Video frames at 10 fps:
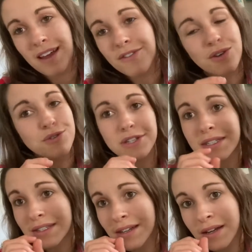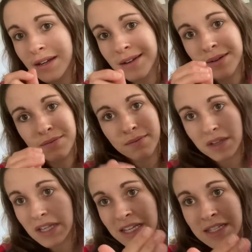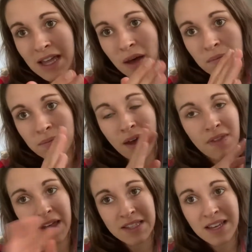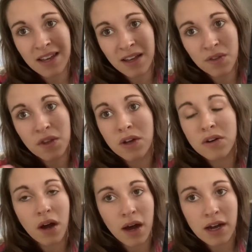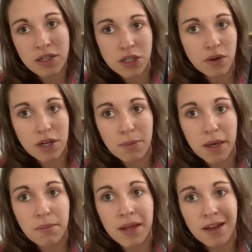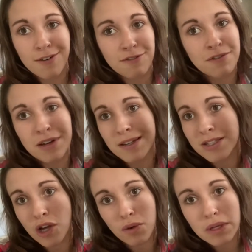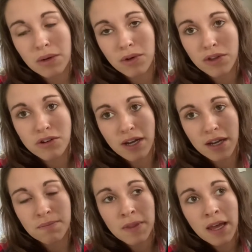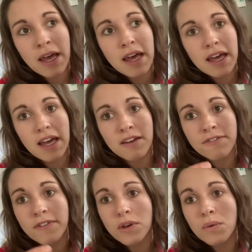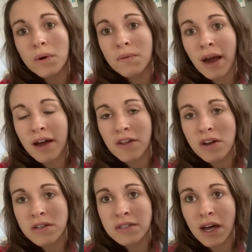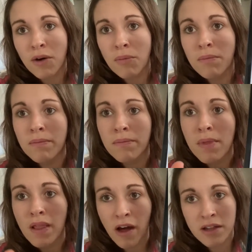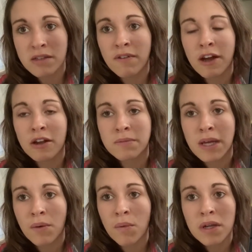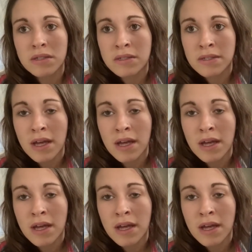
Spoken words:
If you just list them and that's it, you're not actually going to make money off of it. It's not really worth your time. If you would rather sell lots of items at once,